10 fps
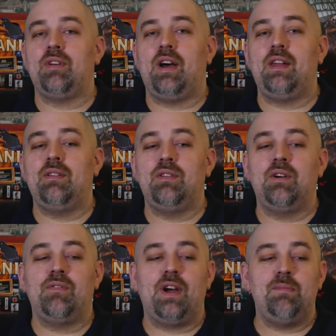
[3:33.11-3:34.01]
I don't
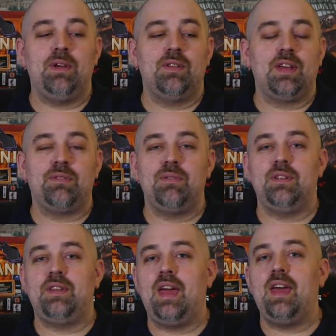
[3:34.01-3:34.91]
know if I'd be able to get through the
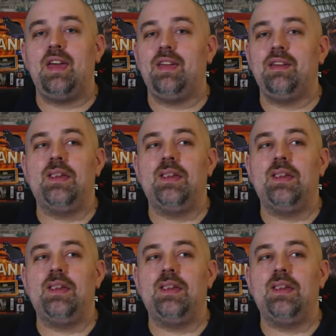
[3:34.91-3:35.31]
day